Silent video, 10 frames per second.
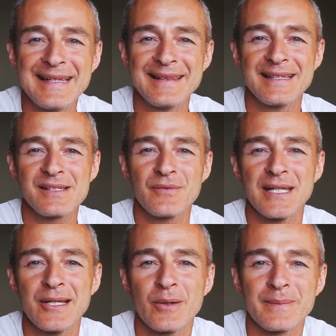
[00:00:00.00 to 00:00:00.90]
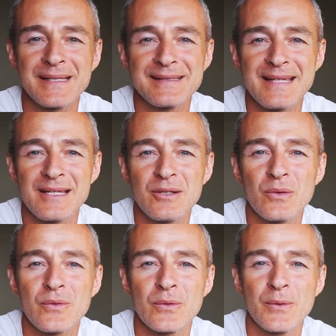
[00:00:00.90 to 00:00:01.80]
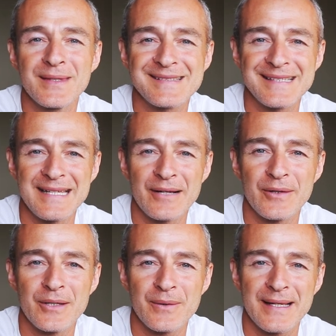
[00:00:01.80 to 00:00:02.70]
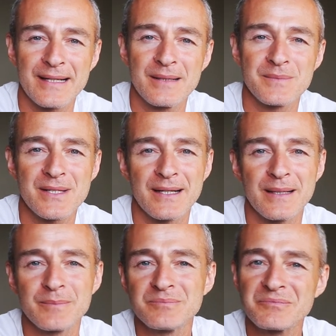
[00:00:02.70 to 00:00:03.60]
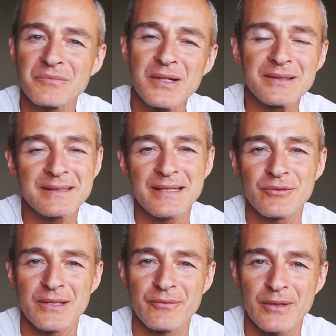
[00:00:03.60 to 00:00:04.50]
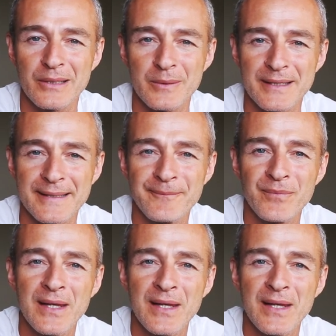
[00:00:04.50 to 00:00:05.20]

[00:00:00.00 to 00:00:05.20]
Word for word: In this video, I'm gonna take you through the scenario that comes up relatively frequently.